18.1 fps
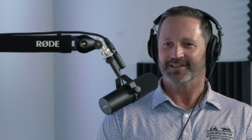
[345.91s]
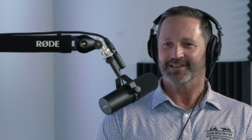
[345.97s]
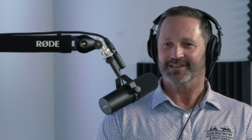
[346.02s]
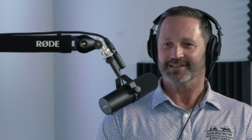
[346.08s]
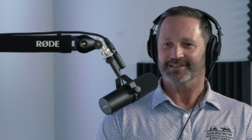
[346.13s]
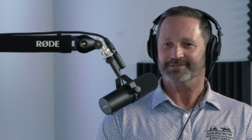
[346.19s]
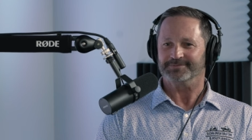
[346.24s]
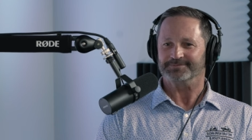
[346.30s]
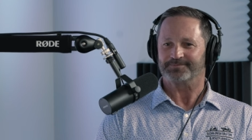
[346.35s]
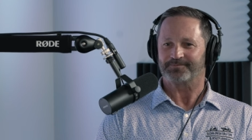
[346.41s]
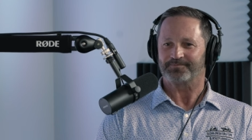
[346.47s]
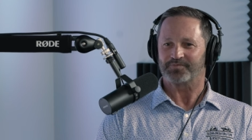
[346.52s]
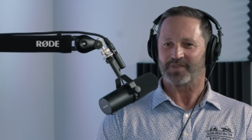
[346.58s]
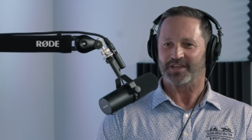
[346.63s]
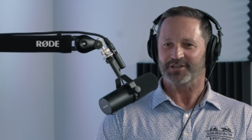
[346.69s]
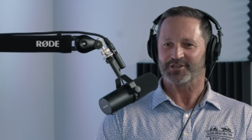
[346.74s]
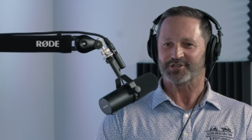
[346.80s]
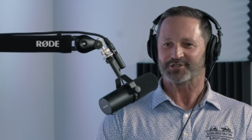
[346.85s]
um,
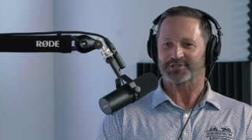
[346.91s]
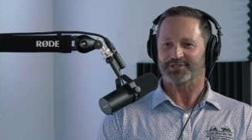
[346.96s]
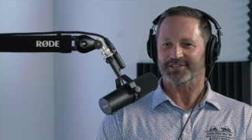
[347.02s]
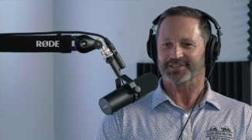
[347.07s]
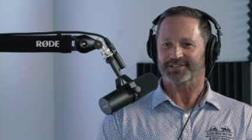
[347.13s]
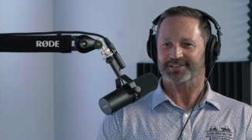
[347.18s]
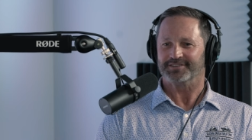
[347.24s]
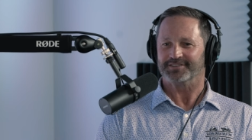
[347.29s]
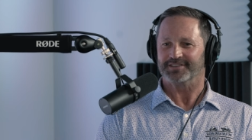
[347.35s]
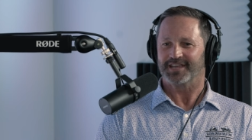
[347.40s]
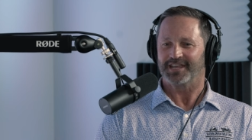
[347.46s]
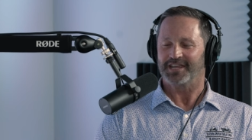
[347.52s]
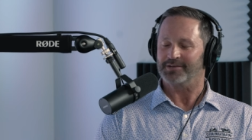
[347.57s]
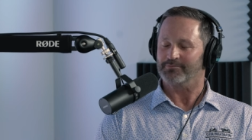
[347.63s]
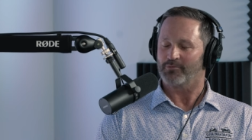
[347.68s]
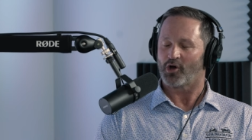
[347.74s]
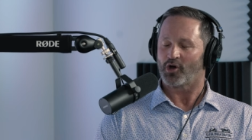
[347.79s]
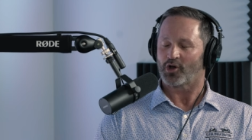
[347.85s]
initially, he
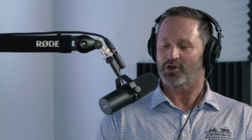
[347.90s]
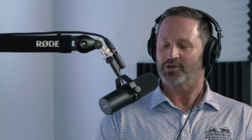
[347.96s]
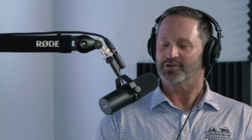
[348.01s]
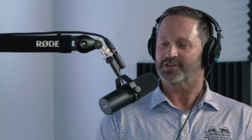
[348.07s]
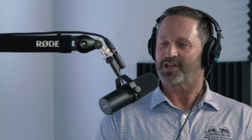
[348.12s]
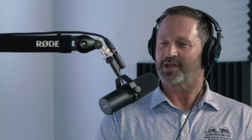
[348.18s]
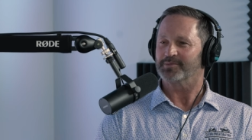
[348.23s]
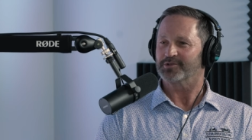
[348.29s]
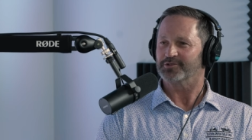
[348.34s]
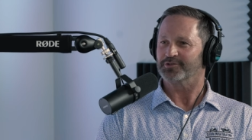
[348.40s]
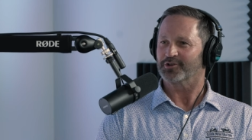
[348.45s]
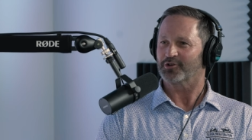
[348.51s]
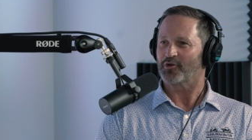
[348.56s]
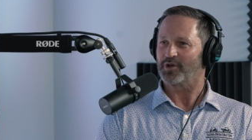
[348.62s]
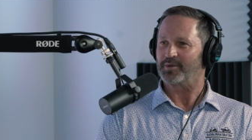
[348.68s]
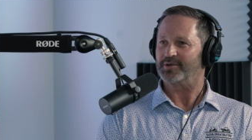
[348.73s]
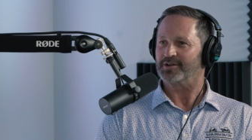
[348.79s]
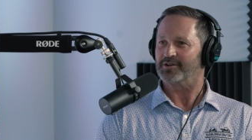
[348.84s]
and Mark couldn't come to an
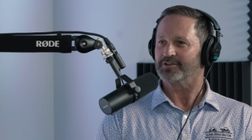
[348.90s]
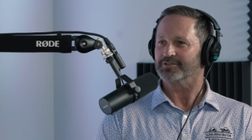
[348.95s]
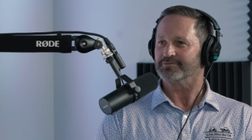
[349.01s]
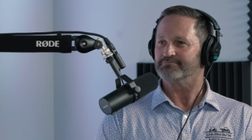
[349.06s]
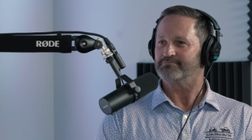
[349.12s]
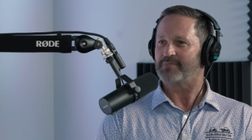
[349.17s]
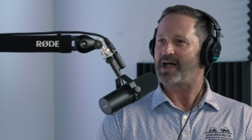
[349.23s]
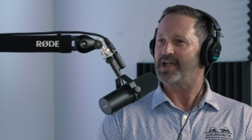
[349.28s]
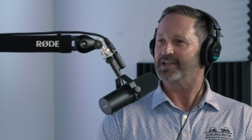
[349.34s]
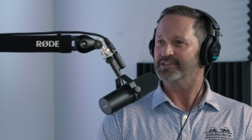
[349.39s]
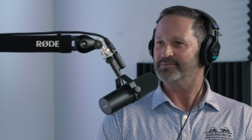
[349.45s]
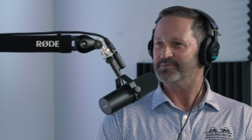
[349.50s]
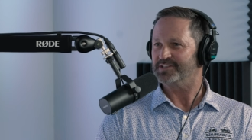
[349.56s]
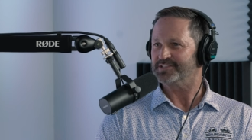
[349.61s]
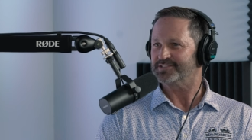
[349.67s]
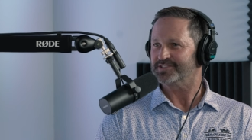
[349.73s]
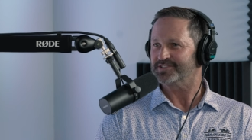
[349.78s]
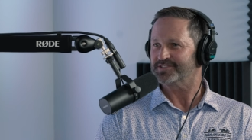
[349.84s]
agreement on buying the
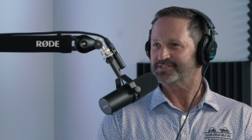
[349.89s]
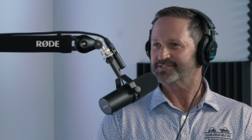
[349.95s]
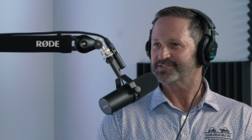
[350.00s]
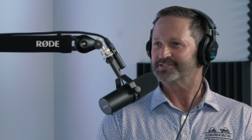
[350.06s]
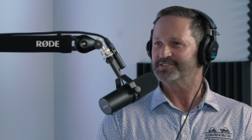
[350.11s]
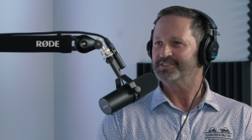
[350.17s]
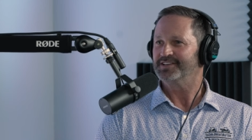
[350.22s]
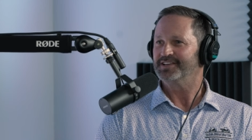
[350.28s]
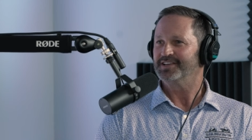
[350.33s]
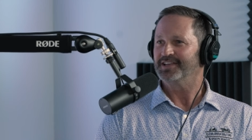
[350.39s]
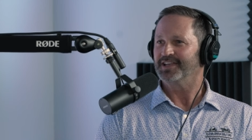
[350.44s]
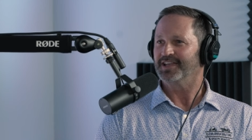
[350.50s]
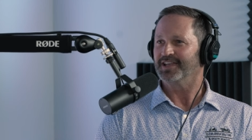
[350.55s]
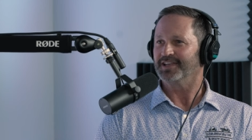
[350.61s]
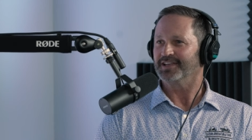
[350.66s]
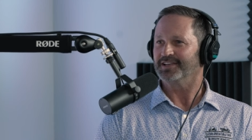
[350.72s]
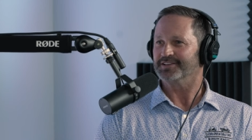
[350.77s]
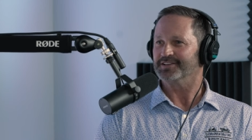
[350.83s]
business, mm
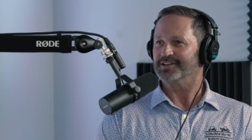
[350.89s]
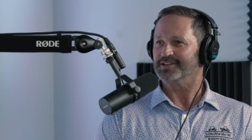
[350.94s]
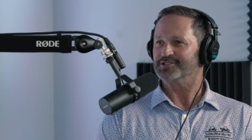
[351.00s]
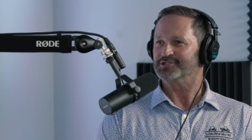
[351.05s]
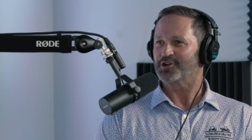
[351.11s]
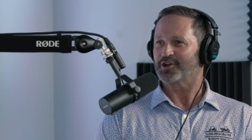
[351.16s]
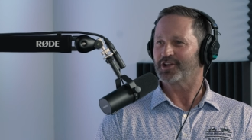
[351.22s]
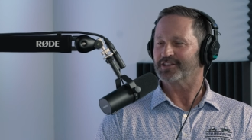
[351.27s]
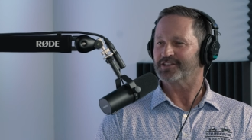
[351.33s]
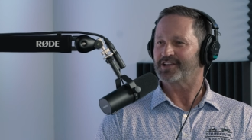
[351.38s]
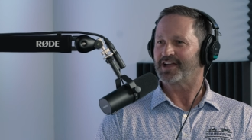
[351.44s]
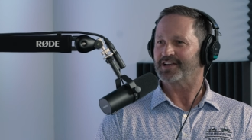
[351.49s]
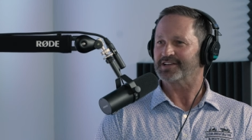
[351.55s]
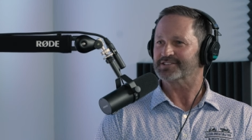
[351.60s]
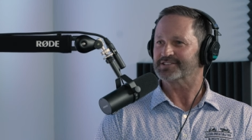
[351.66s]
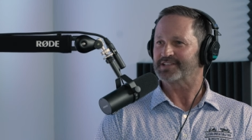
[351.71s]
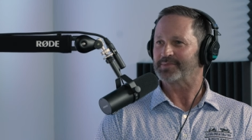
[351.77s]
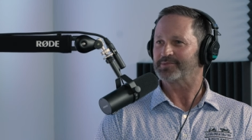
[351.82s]
-hmm. and uh, Jerry had kind
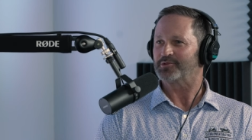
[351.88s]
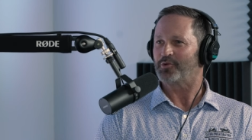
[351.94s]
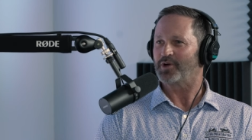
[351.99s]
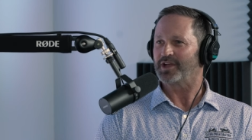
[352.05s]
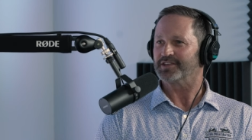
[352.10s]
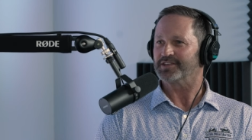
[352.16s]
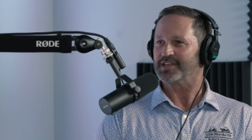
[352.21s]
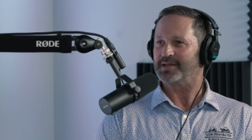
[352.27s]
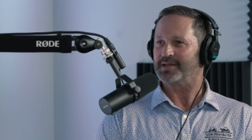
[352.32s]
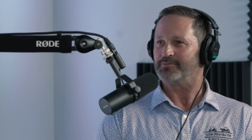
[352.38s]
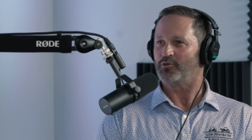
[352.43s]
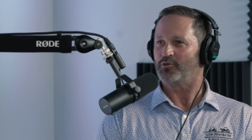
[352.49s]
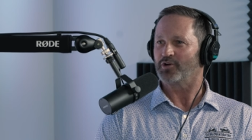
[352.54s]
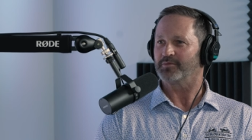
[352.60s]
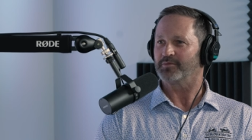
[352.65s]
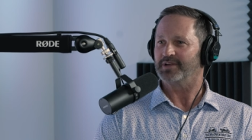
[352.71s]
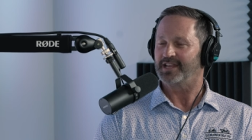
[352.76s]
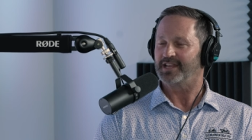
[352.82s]
of stepped away at that
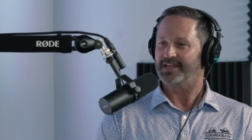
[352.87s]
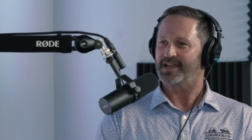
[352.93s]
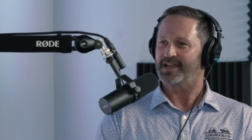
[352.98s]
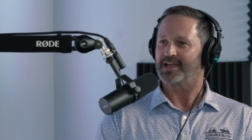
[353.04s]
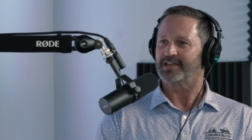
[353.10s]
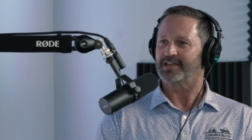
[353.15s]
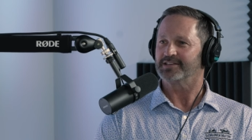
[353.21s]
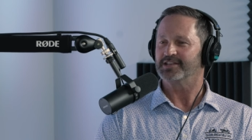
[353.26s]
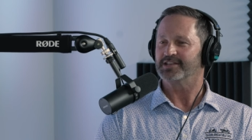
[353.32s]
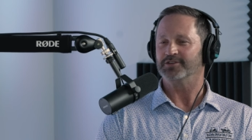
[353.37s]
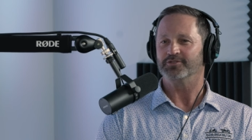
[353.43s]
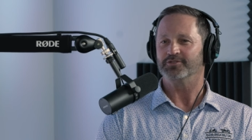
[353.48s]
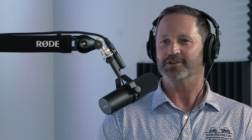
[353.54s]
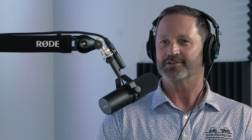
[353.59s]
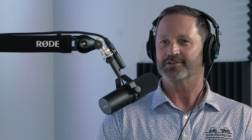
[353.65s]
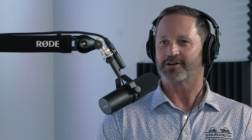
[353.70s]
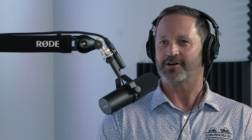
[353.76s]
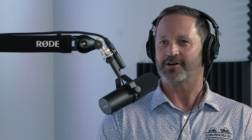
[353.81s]
point. But he and I continued
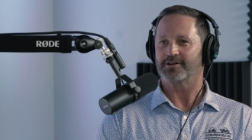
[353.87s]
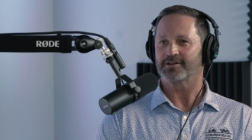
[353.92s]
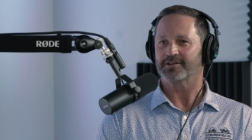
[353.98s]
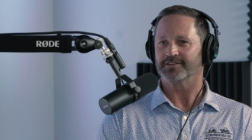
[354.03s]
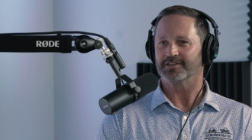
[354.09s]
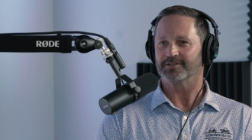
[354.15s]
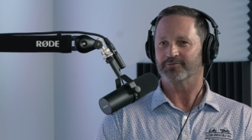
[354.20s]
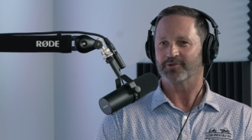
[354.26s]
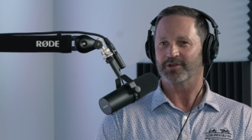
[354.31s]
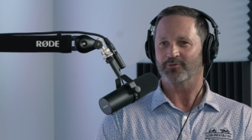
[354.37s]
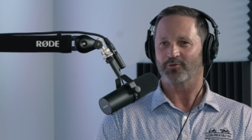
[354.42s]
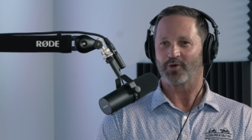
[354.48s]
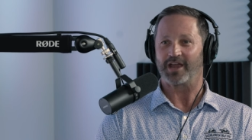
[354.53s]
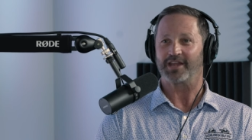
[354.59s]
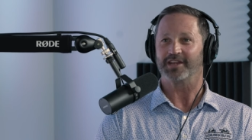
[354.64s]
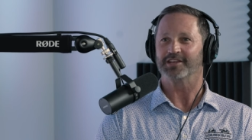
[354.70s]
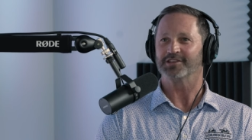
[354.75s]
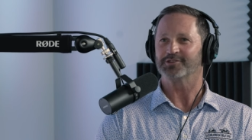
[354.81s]
to talk, and then we
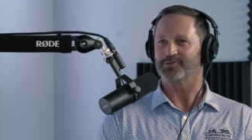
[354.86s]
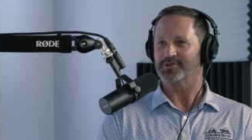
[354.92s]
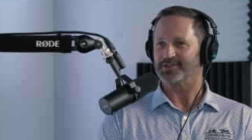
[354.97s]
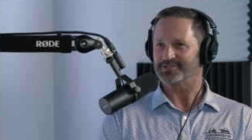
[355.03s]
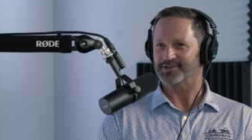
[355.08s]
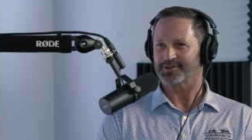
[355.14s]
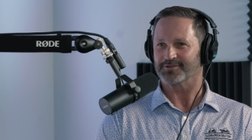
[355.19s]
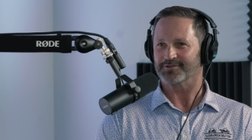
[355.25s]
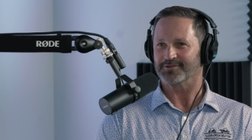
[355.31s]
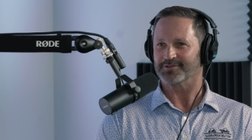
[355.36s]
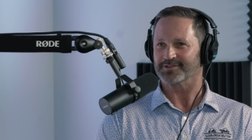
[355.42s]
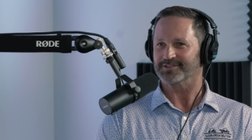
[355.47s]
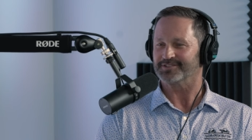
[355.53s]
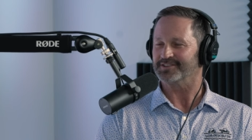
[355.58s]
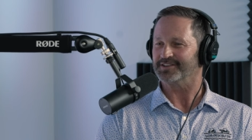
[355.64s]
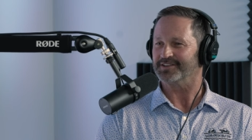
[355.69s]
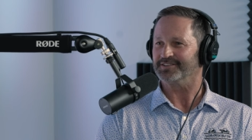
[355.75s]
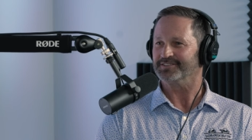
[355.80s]
ran into each other
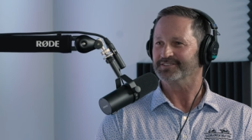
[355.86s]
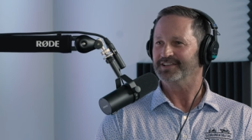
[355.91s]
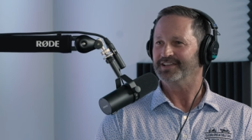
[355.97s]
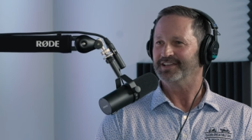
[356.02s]
at uh,